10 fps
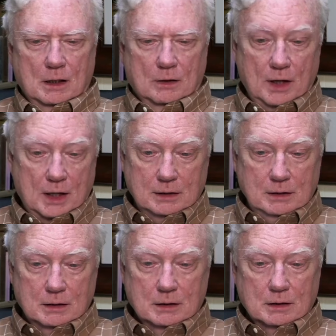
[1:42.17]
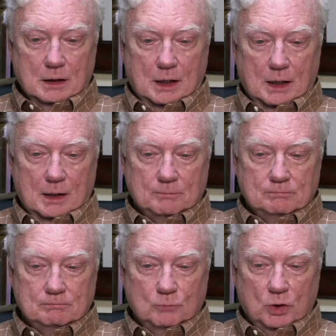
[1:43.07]
Then
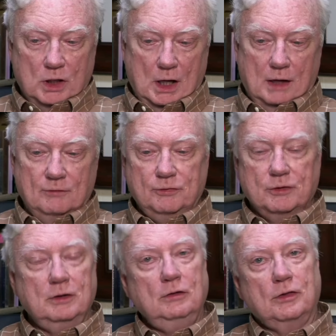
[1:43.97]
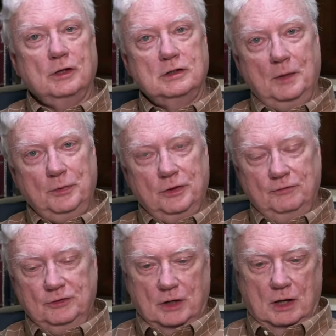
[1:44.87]
we have the depth of
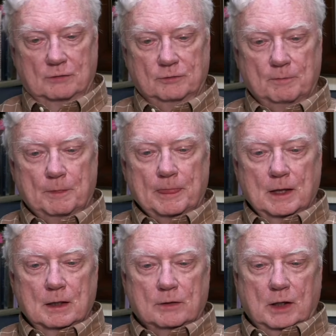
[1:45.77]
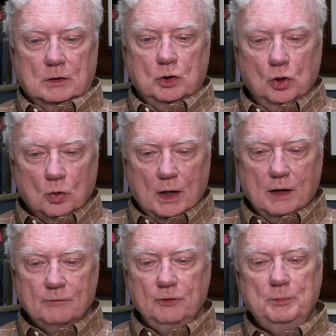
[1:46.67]
his love, that
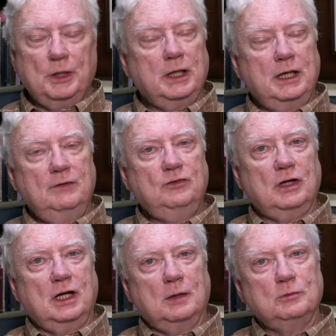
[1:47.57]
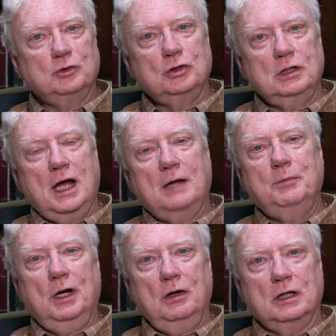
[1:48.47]
whoever believes in him should not
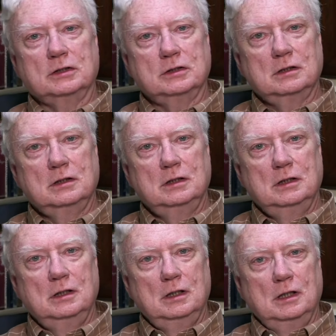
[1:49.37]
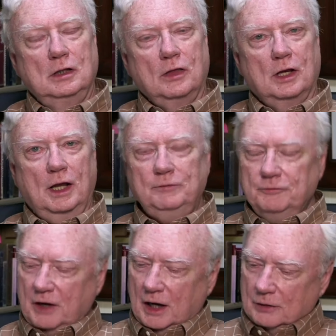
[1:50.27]
perish. The love
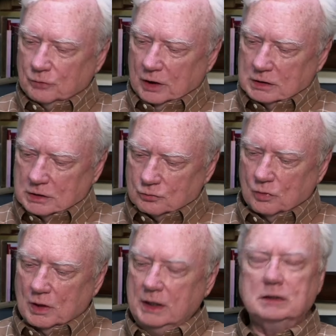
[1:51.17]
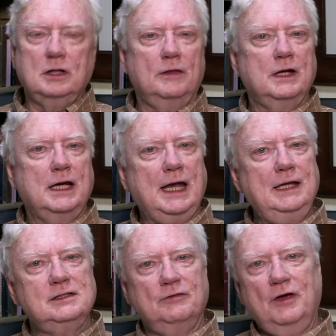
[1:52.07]
of God reaches right to the
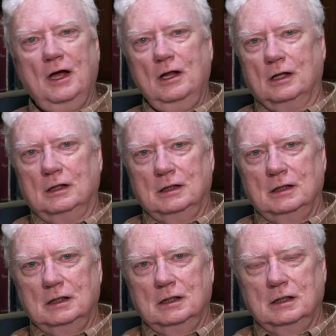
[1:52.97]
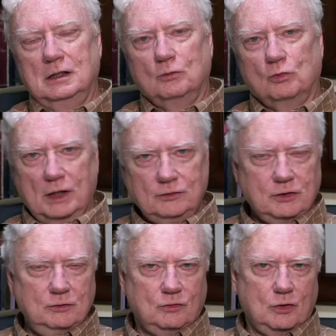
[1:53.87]
gates of hell
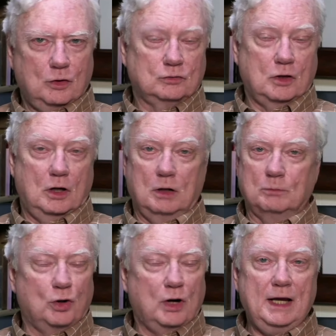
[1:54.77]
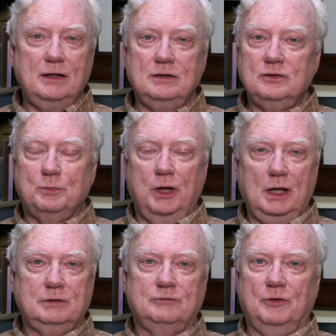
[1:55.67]
rescues those called brands
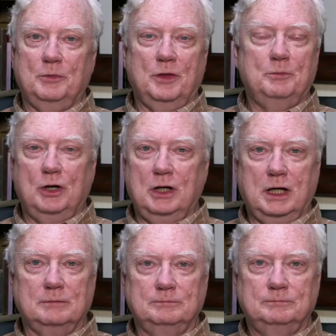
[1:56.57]
plucked from the burning.